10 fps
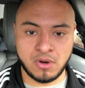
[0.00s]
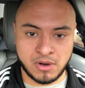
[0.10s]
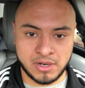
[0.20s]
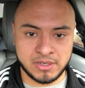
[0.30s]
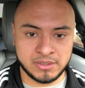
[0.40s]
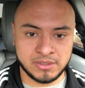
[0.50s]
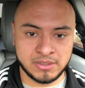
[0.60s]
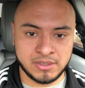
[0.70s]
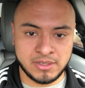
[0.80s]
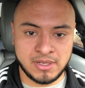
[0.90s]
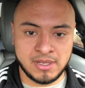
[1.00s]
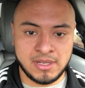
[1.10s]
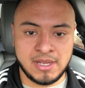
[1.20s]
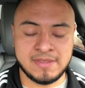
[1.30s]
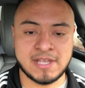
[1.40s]
are.
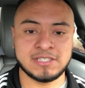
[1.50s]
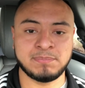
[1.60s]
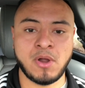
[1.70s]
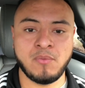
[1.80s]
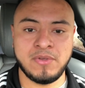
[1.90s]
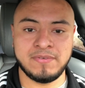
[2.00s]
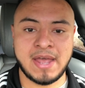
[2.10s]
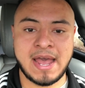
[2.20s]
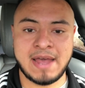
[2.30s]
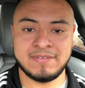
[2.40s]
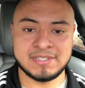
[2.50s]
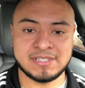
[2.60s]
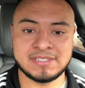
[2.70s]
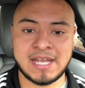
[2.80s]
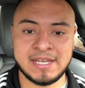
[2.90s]
And that's the problem we have in
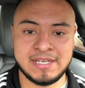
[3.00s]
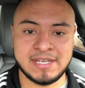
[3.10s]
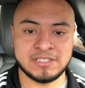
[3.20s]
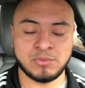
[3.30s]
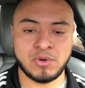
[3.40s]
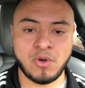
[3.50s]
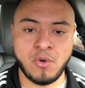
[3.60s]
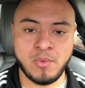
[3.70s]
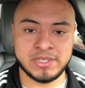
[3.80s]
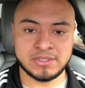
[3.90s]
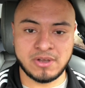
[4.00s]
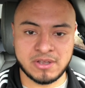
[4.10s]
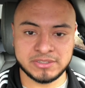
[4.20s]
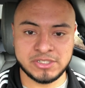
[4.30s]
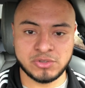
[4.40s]
society is that we're always
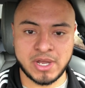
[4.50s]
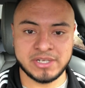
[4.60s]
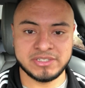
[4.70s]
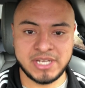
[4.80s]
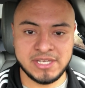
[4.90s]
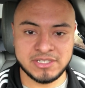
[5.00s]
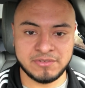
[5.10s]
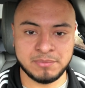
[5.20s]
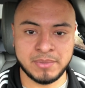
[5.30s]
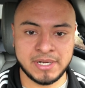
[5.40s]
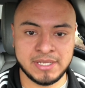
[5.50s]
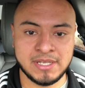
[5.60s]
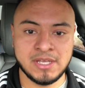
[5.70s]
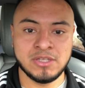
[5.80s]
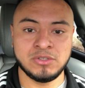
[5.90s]
constantly trying to change everybody
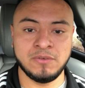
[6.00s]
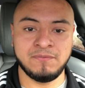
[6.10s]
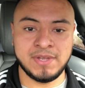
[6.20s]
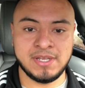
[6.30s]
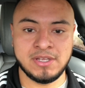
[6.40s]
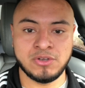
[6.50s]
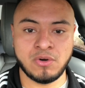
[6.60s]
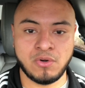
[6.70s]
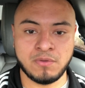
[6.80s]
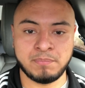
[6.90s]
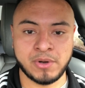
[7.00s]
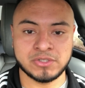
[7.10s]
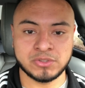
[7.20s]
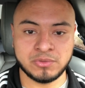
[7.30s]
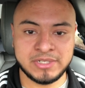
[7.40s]
to fit your own
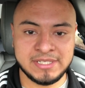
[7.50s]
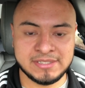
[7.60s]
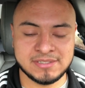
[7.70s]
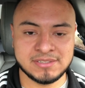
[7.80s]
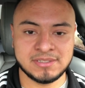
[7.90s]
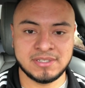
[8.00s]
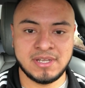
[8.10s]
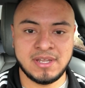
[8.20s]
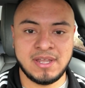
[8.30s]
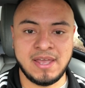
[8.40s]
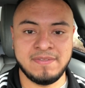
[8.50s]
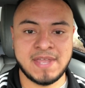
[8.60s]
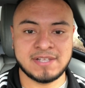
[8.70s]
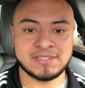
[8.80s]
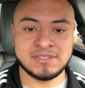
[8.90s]
personal needs. And
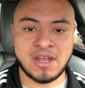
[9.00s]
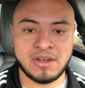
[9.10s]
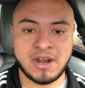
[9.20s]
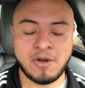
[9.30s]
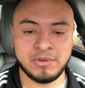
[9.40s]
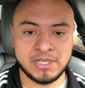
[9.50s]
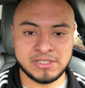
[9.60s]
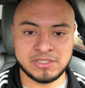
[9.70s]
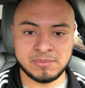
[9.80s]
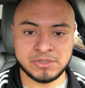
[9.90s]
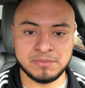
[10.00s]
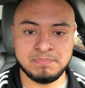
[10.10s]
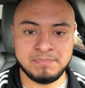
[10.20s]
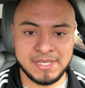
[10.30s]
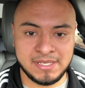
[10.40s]
that's not how relationships should
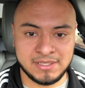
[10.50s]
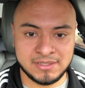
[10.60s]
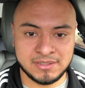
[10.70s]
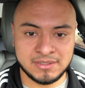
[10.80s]
be.